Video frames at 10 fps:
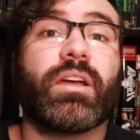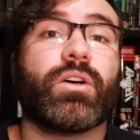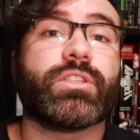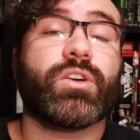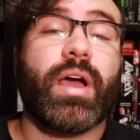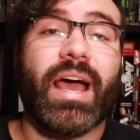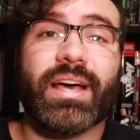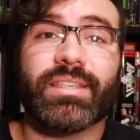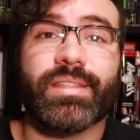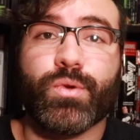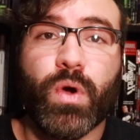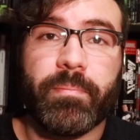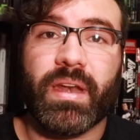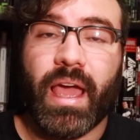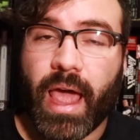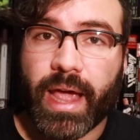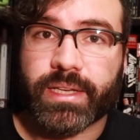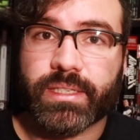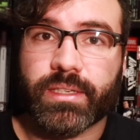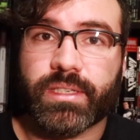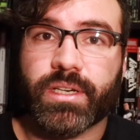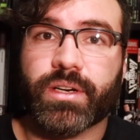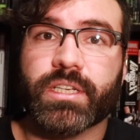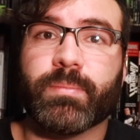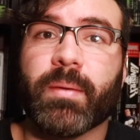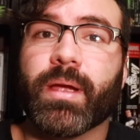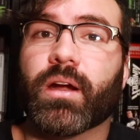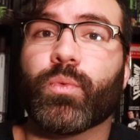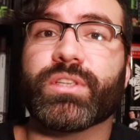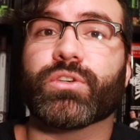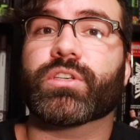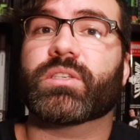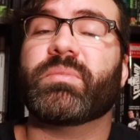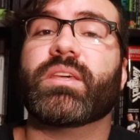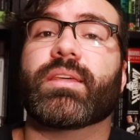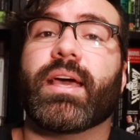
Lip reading: It also has the Weapon X series by Barry Windsor Smith.